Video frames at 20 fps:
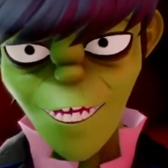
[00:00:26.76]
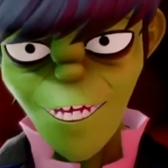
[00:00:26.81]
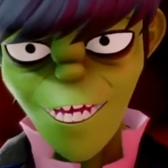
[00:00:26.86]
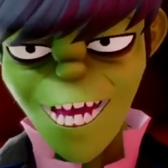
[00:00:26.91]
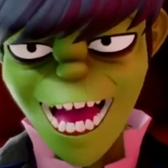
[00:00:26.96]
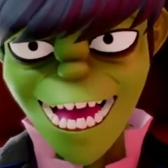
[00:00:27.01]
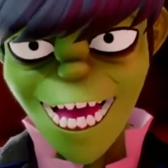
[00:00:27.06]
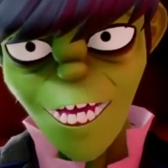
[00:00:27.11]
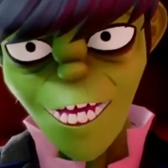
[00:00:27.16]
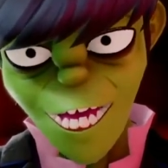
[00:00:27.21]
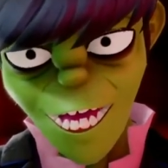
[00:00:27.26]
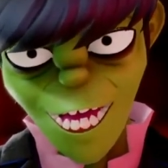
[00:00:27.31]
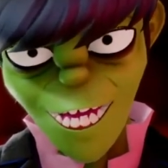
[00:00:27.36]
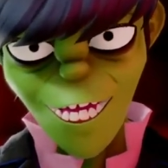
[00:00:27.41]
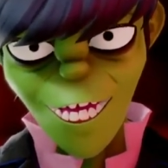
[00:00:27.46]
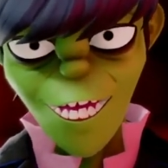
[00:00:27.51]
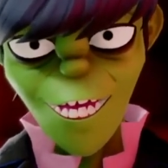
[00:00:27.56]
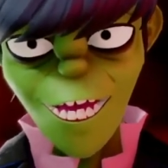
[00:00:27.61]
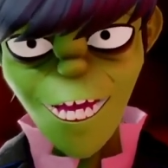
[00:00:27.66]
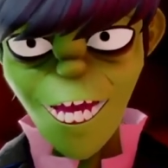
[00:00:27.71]
Los
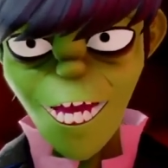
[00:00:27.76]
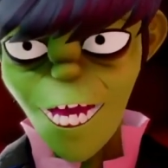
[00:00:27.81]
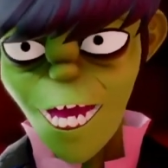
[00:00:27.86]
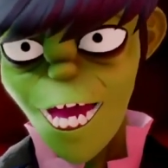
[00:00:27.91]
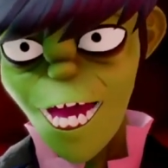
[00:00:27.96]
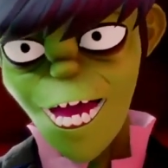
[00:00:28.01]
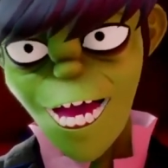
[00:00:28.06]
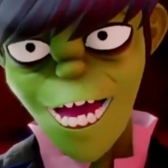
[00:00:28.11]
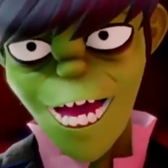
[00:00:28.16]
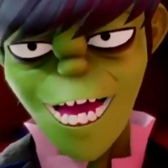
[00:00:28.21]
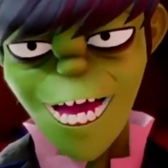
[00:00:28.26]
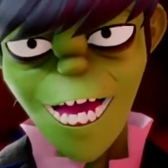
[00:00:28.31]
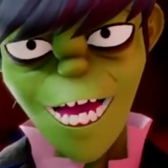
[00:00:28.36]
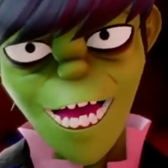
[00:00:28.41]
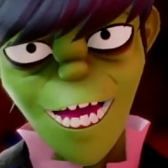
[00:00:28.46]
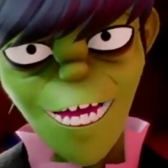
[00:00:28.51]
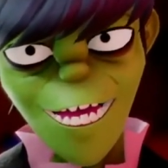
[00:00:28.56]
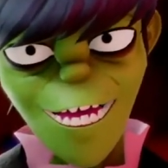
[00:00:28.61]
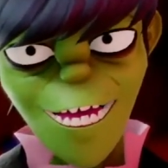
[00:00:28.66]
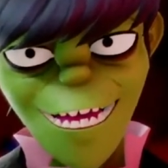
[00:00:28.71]
Angeles.
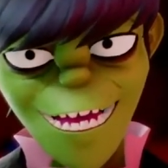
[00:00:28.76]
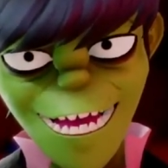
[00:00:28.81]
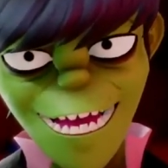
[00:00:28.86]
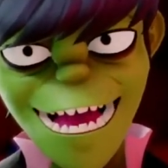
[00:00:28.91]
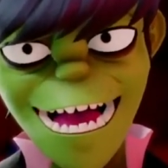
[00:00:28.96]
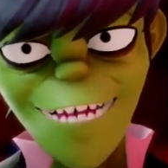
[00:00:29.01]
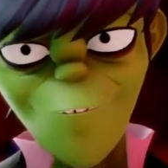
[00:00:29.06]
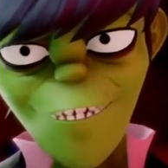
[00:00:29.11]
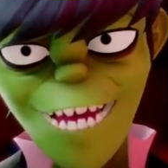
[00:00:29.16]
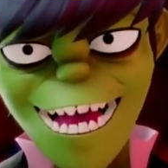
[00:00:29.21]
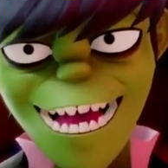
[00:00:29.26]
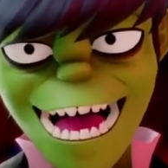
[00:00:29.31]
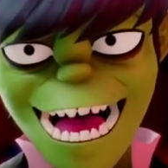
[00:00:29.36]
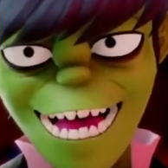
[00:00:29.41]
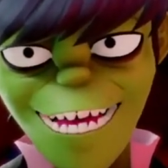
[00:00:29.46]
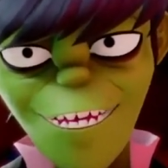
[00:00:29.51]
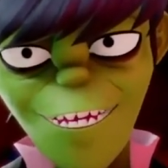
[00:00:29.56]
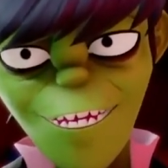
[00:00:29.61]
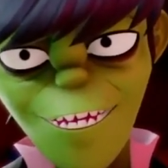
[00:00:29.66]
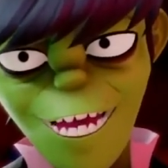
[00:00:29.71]
Here, have a
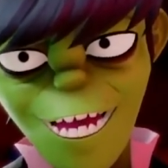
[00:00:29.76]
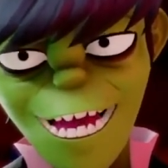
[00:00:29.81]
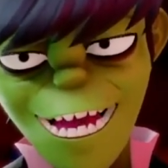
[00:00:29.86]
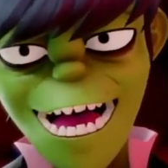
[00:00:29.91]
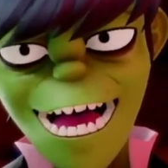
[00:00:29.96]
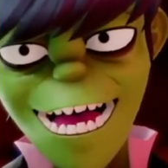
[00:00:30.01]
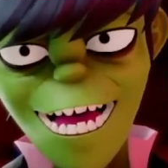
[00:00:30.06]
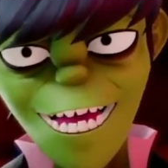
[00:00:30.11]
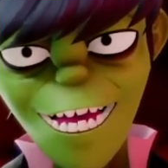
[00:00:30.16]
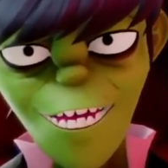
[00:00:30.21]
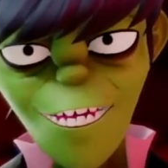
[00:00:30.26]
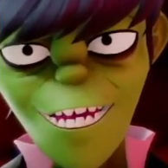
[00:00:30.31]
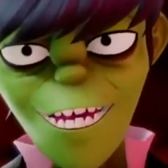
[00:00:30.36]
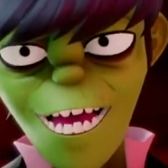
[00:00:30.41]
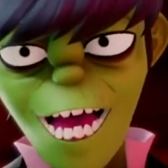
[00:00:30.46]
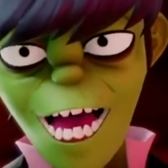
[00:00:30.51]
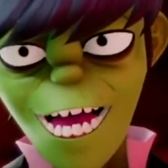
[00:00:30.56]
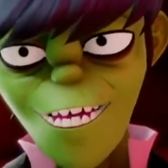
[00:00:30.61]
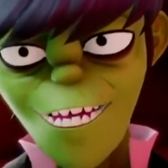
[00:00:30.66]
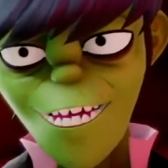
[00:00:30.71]
gander at that. It's
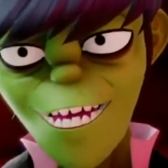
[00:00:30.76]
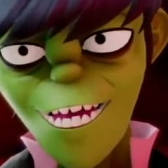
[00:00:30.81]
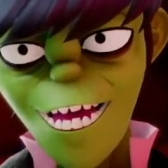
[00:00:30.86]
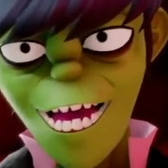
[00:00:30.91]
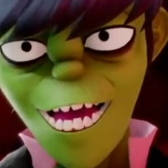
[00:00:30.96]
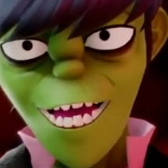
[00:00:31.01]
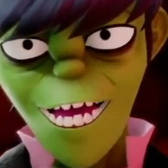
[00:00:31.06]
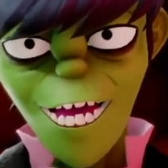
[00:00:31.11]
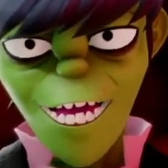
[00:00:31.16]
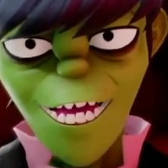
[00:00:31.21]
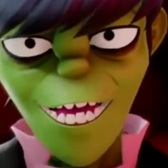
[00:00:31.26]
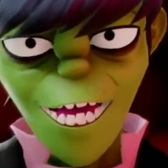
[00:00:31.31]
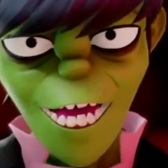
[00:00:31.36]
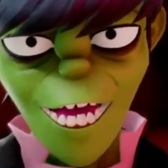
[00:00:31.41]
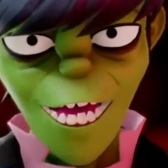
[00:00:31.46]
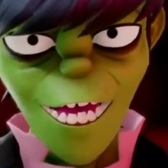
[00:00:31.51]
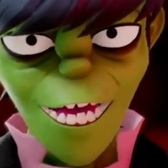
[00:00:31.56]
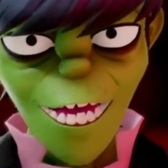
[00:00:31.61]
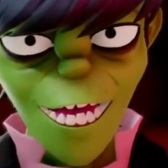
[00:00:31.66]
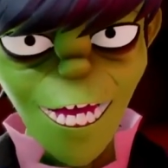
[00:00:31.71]
nice, isn't it?
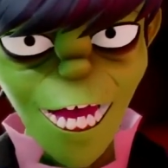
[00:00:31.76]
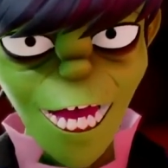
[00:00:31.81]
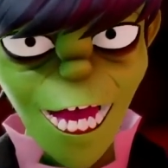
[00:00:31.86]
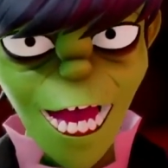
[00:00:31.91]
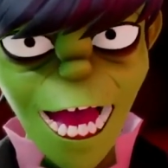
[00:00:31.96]
Eh?